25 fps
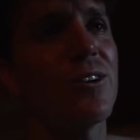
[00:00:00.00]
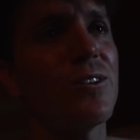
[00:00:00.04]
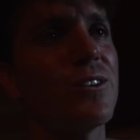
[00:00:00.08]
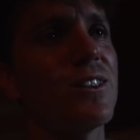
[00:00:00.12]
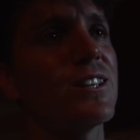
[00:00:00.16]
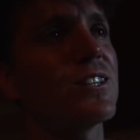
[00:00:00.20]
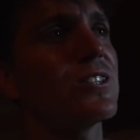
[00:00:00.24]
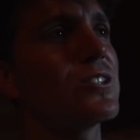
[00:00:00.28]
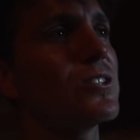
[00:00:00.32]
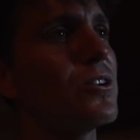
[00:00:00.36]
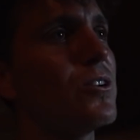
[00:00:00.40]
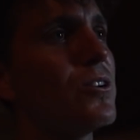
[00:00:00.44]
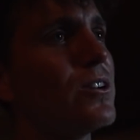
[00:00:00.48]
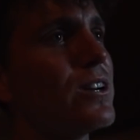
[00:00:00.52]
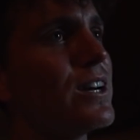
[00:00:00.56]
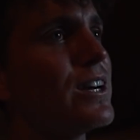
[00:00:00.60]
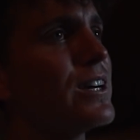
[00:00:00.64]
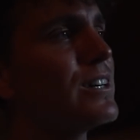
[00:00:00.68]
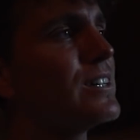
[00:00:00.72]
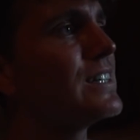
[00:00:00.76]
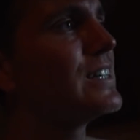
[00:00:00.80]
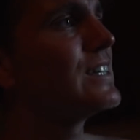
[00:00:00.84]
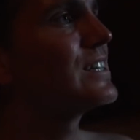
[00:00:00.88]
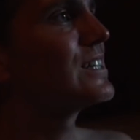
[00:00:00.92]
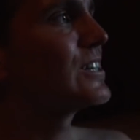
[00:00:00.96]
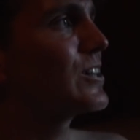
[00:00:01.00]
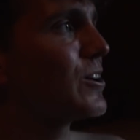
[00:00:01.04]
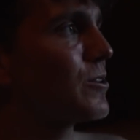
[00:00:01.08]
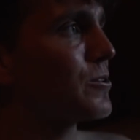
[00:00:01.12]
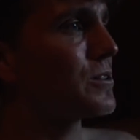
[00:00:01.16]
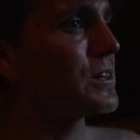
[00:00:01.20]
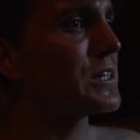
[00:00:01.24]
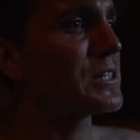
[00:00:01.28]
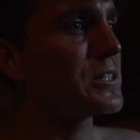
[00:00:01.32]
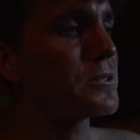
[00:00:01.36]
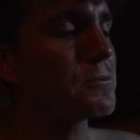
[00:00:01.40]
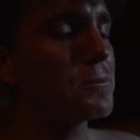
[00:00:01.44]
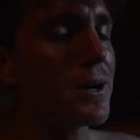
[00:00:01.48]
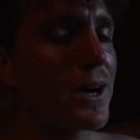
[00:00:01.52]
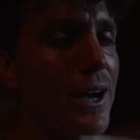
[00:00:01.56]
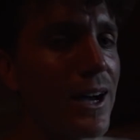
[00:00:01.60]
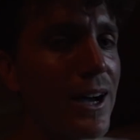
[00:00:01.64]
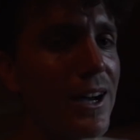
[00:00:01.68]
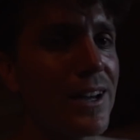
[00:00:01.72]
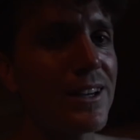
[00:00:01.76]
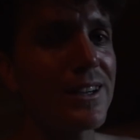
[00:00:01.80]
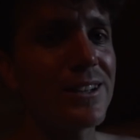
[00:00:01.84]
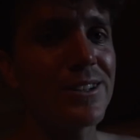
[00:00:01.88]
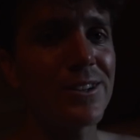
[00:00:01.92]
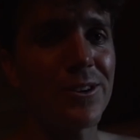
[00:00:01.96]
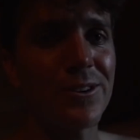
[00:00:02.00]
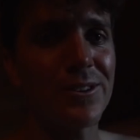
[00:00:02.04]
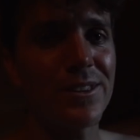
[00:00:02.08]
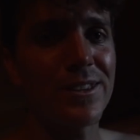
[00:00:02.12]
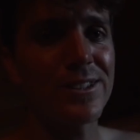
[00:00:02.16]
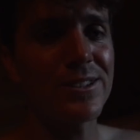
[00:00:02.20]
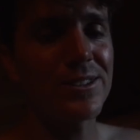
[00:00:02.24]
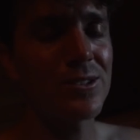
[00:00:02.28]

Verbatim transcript: go in the sauna, go in the spa, go in the